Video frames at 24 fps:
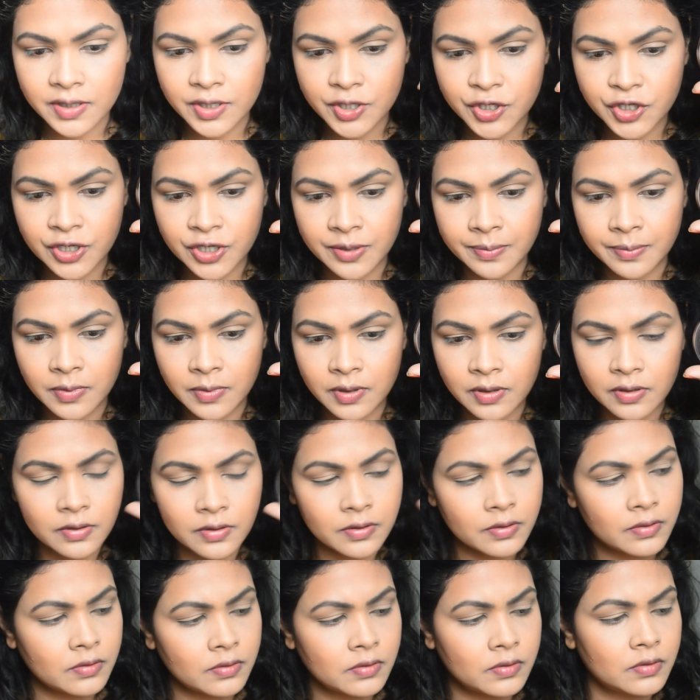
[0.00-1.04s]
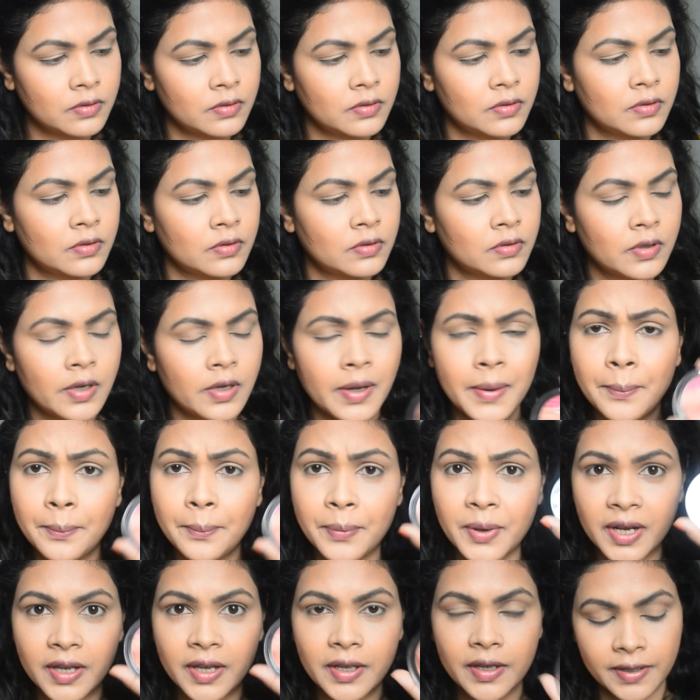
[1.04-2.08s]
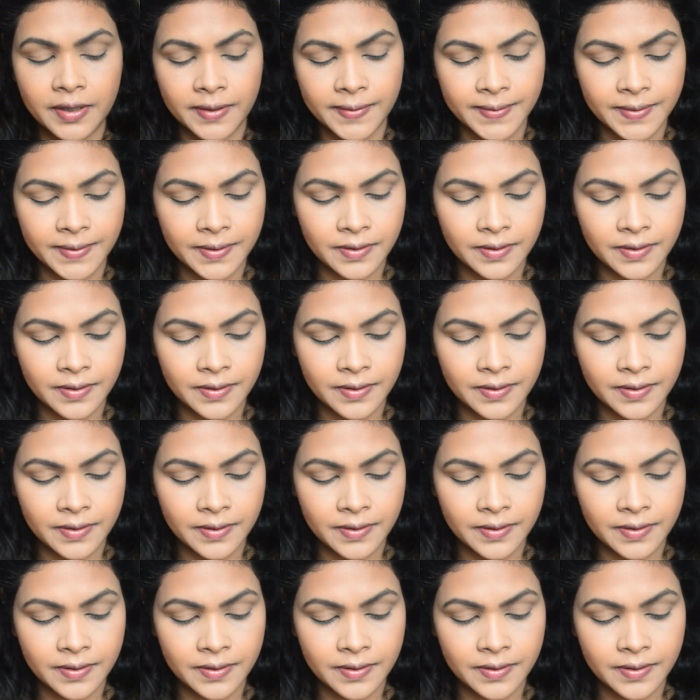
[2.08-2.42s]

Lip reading: Shimmer brick.